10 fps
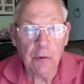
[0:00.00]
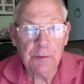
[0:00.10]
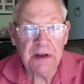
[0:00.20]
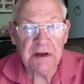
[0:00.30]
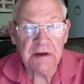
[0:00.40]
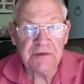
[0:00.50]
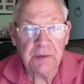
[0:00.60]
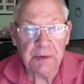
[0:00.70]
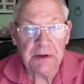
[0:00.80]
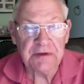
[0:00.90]
would be to
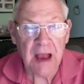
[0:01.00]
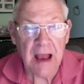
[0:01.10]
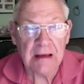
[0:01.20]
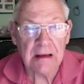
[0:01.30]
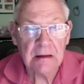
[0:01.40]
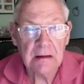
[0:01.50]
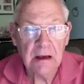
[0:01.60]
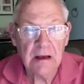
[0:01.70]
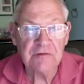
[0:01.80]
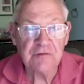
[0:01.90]
simply tack
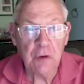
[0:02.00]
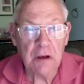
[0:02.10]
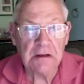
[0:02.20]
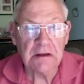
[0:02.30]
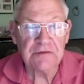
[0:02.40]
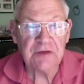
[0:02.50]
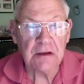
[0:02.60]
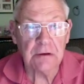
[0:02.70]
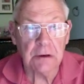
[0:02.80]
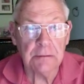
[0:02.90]
as quickly as
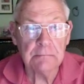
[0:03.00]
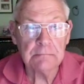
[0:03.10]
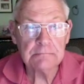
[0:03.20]
I could.